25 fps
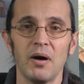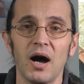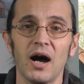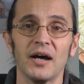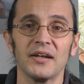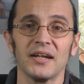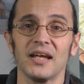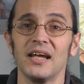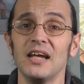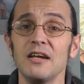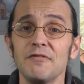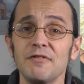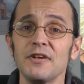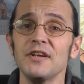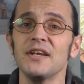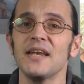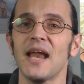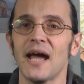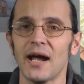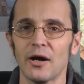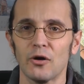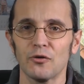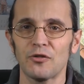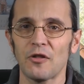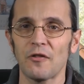But
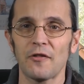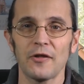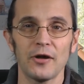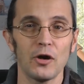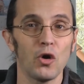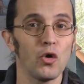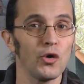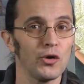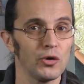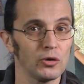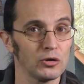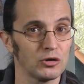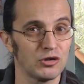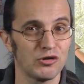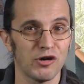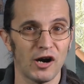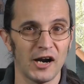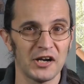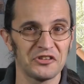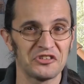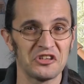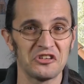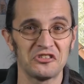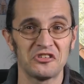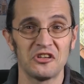even now that the oil
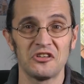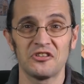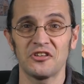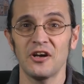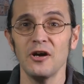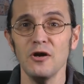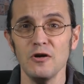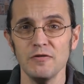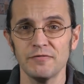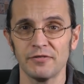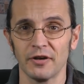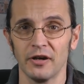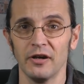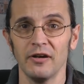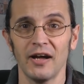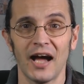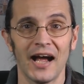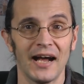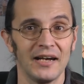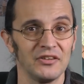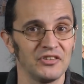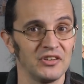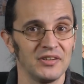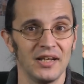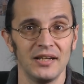crisis is
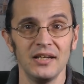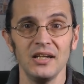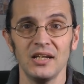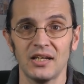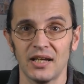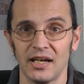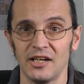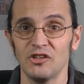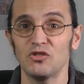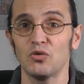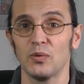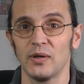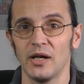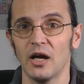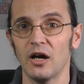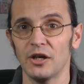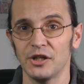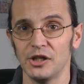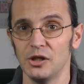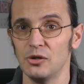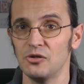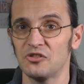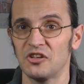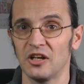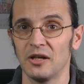over, and in any case we
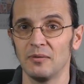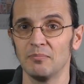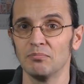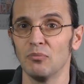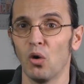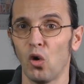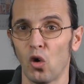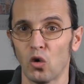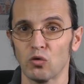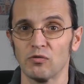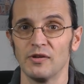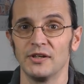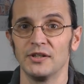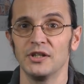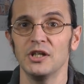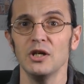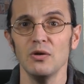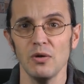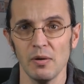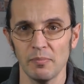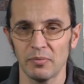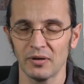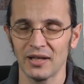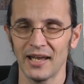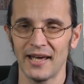are using more
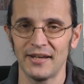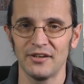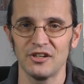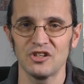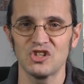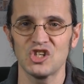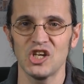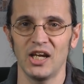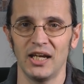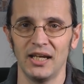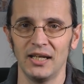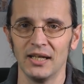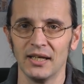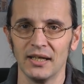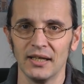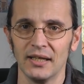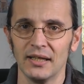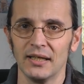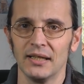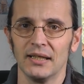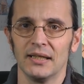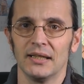renewable energy,